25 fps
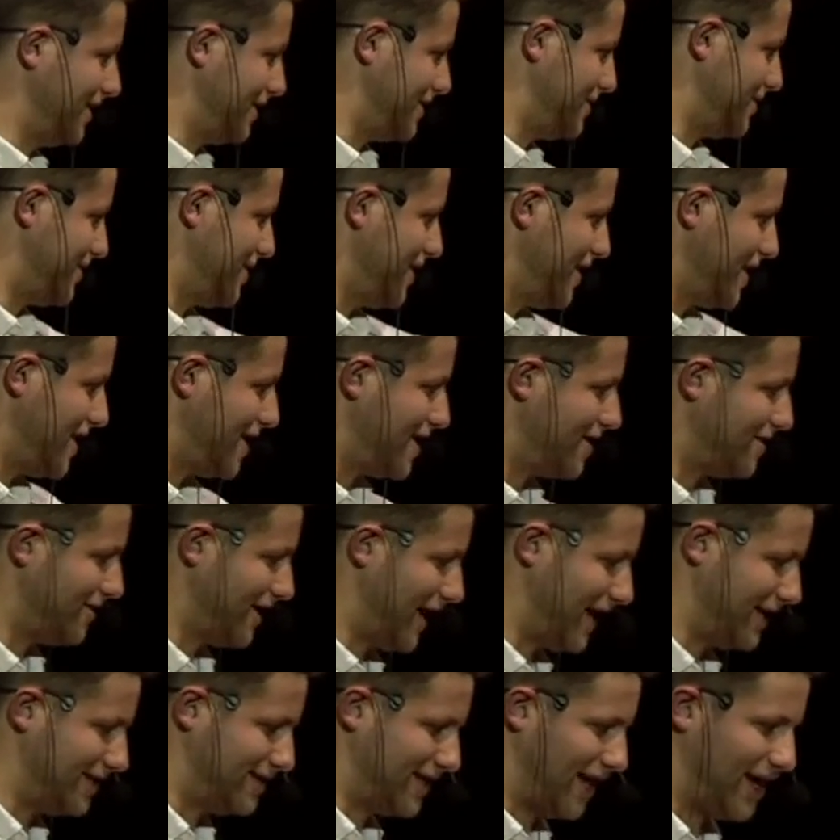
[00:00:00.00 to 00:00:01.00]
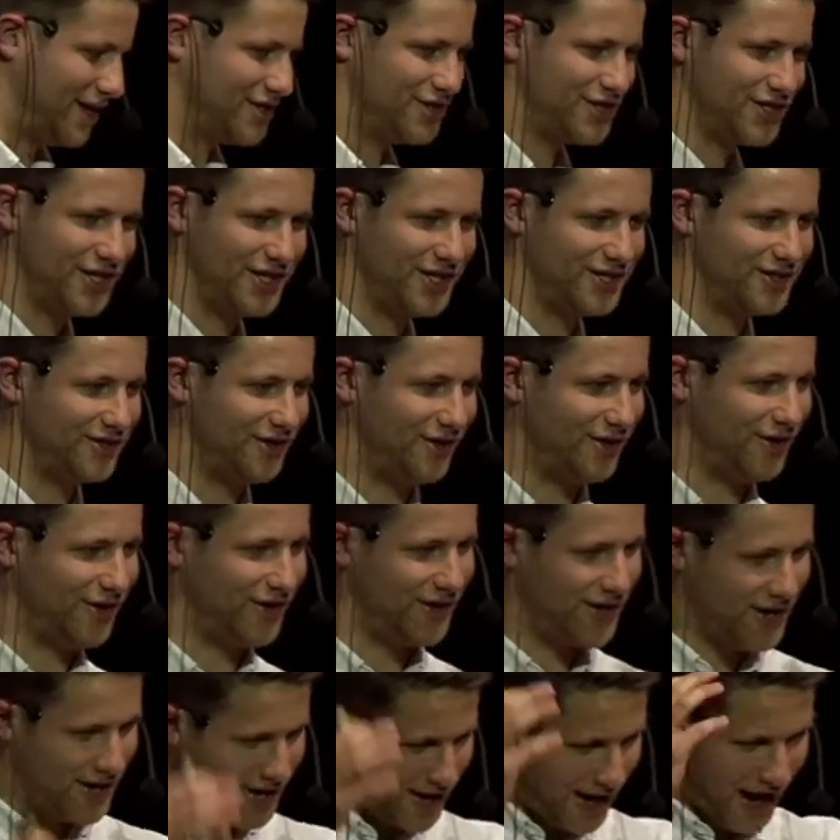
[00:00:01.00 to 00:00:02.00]
It's here, I touch it, or
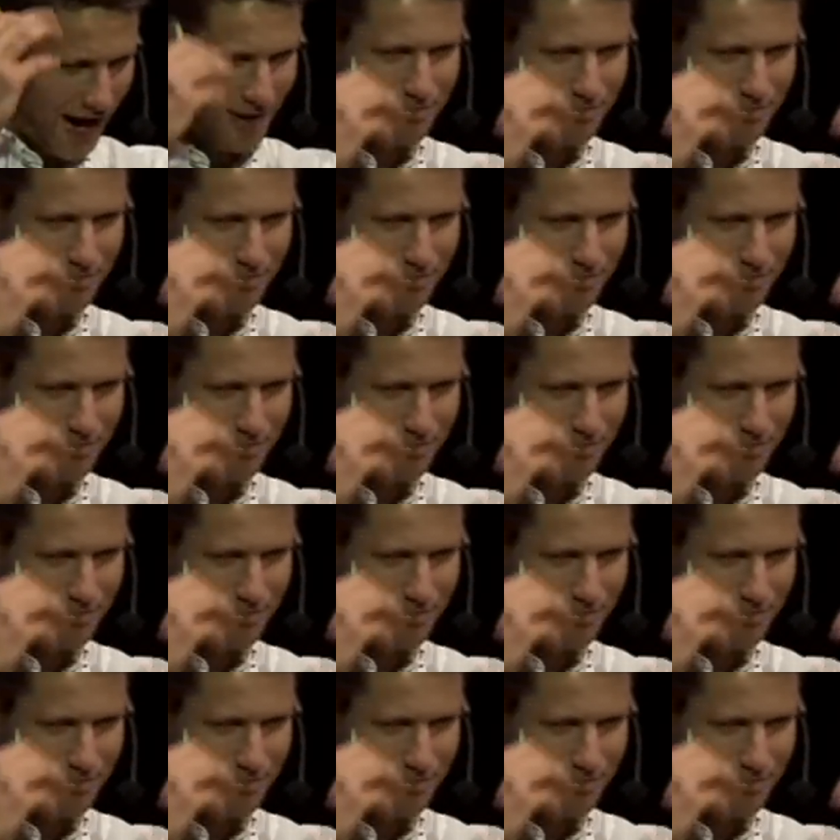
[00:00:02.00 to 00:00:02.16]
I